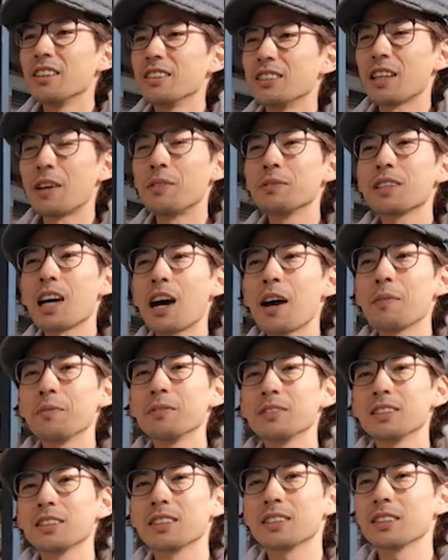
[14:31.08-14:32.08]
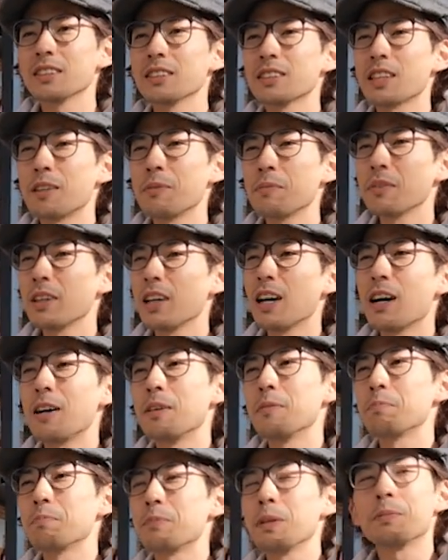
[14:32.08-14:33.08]
sometimes,
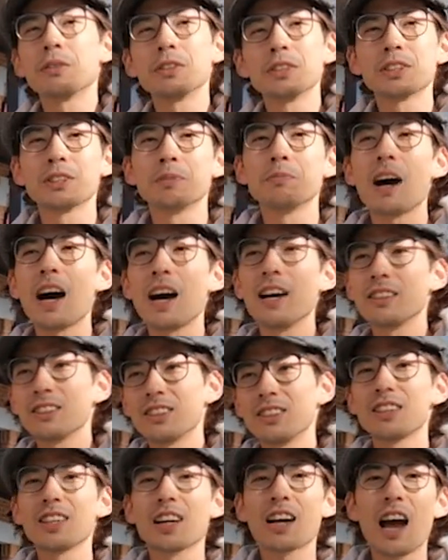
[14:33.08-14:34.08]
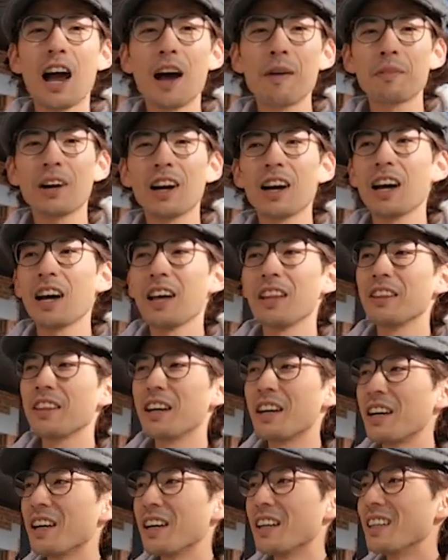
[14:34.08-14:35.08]
people smile to the camera, and
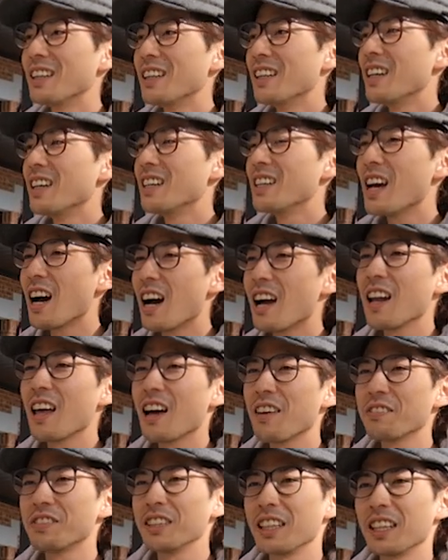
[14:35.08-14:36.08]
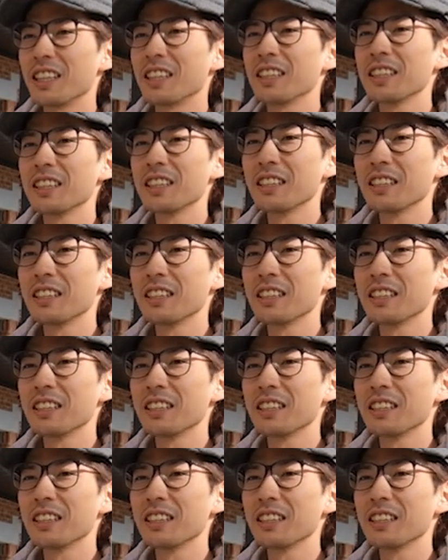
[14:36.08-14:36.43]
yeah, I loved it.